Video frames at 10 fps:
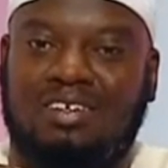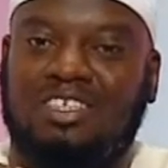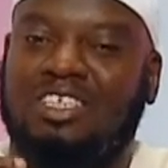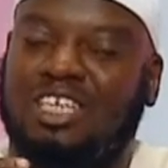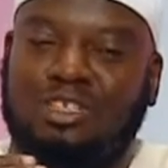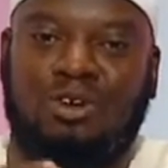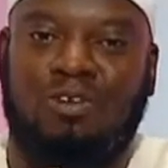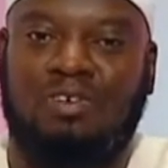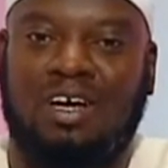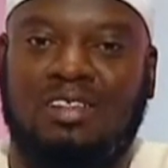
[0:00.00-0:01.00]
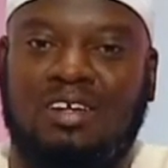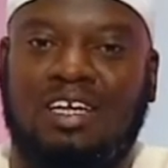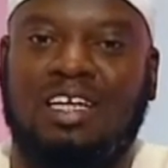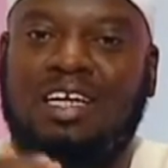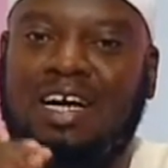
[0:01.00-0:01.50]
she said to her father,
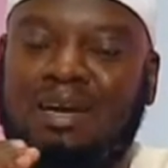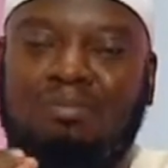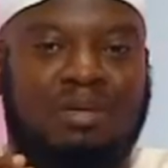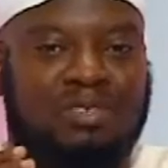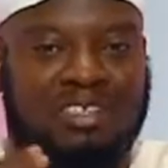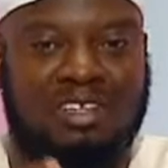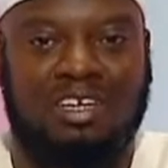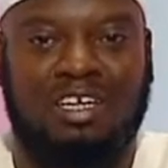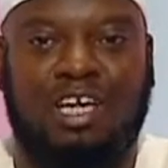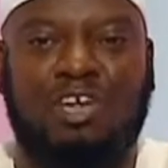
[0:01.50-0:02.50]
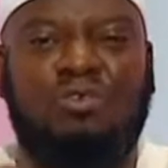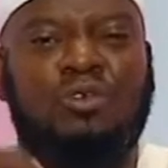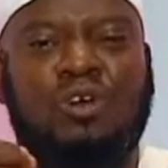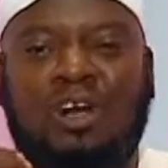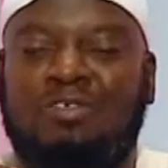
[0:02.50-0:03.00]
In ahbabta if
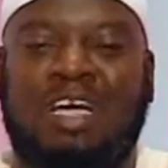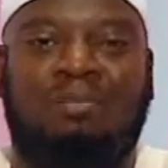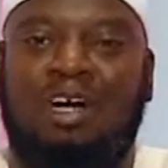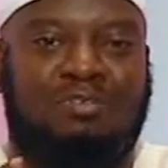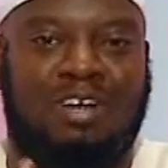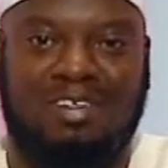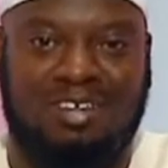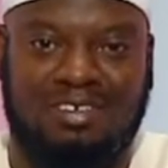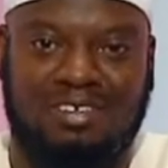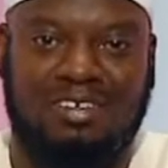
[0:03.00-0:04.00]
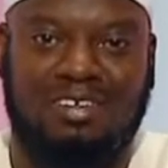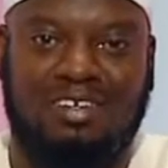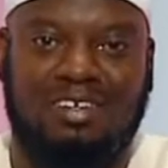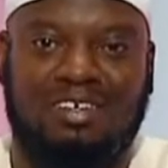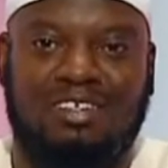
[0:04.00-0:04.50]
you love that, my father.
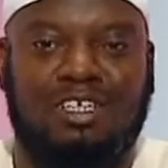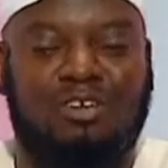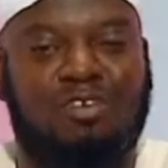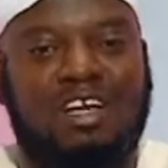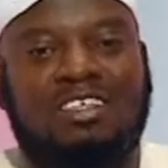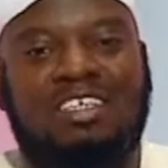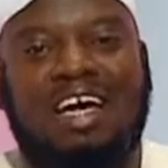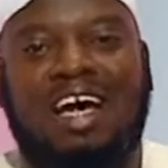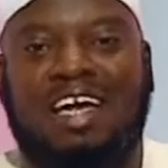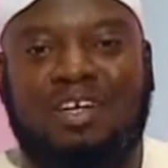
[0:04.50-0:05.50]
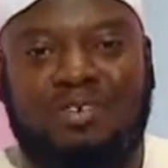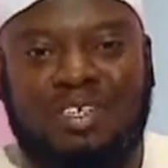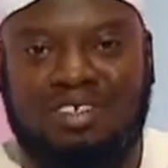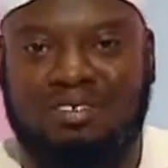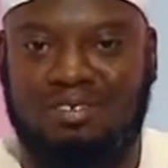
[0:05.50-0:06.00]
Then the father said, I
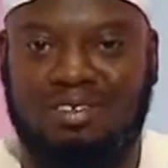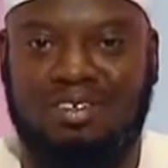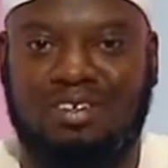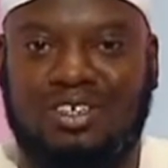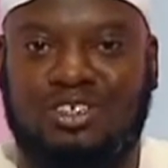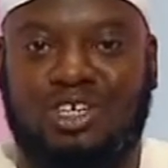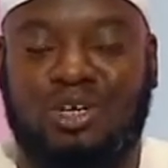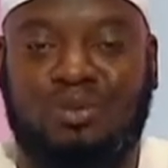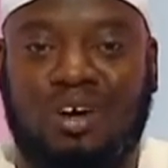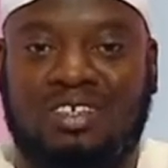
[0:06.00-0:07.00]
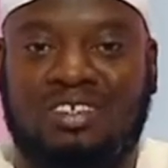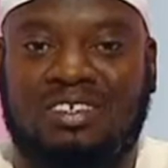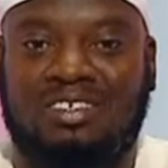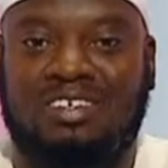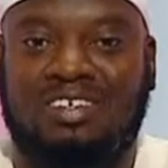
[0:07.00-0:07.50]
agreed. So it
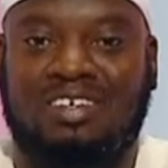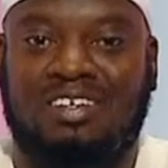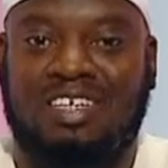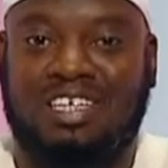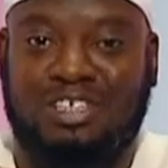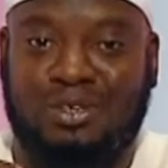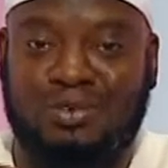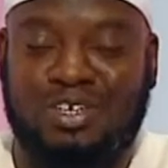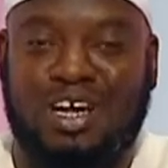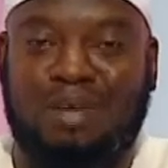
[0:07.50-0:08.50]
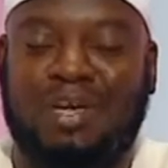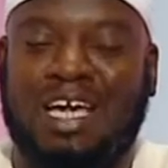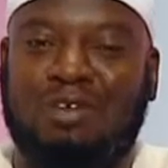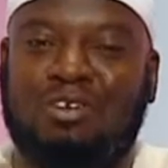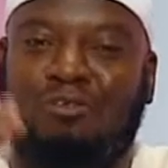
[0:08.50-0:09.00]
was that Sauda
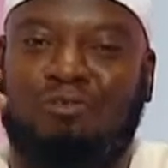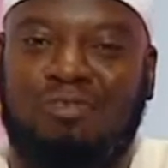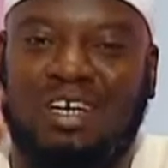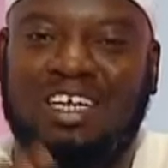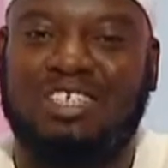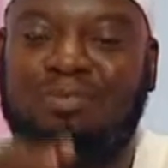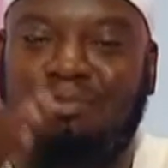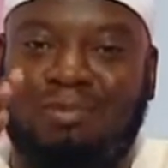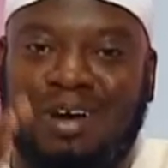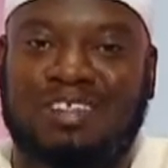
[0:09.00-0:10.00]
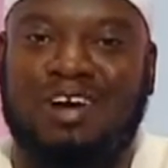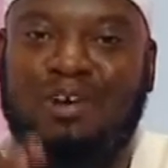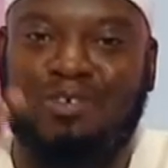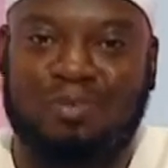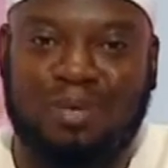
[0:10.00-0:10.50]
became the first mother
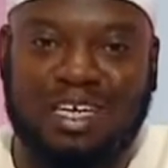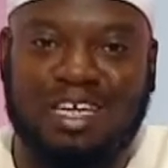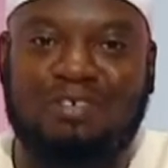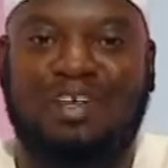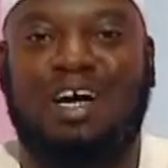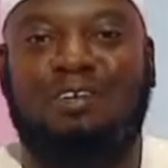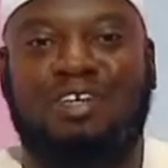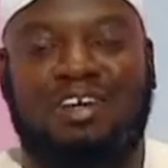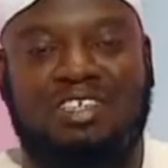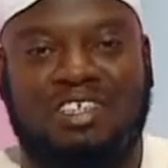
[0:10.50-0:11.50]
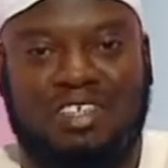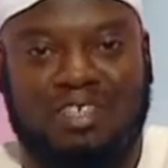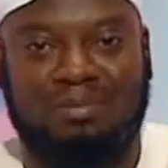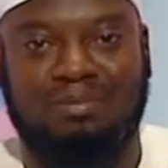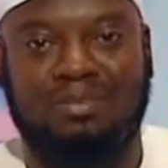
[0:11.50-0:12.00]
of the believer after Khadijah.